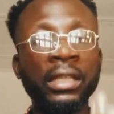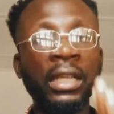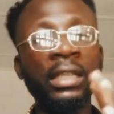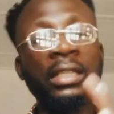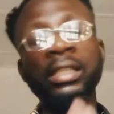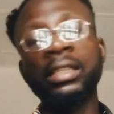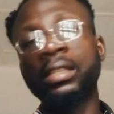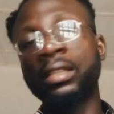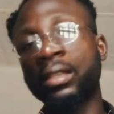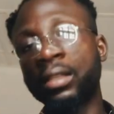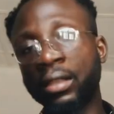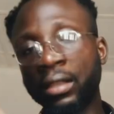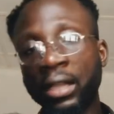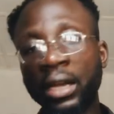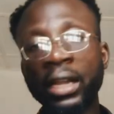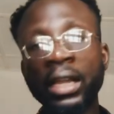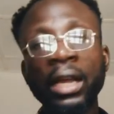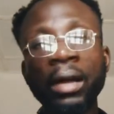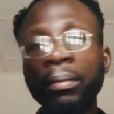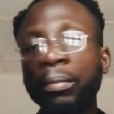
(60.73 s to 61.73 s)
That is,
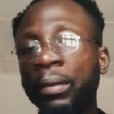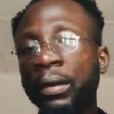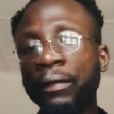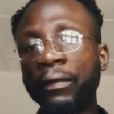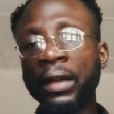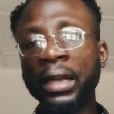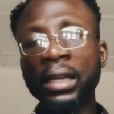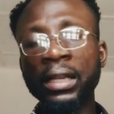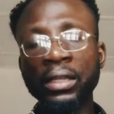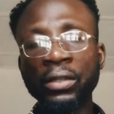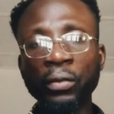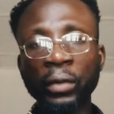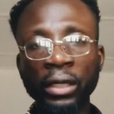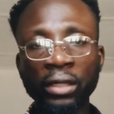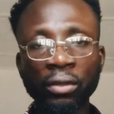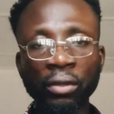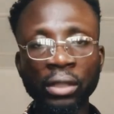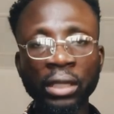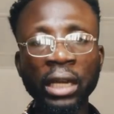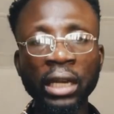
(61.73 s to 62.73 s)
three amplifiers were
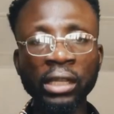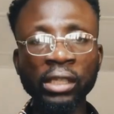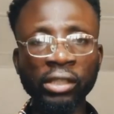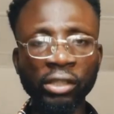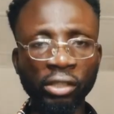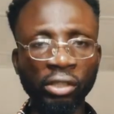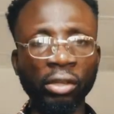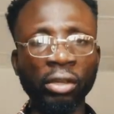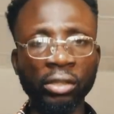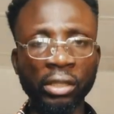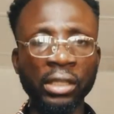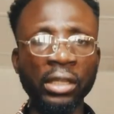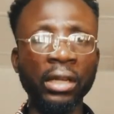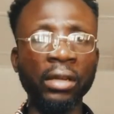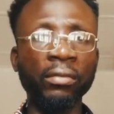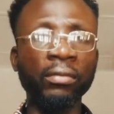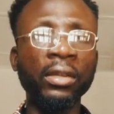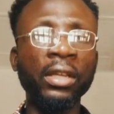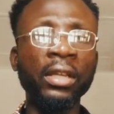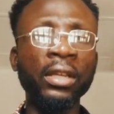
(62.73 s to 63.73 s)
totally shut
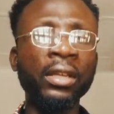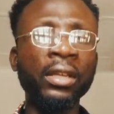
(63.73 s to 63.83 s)
down.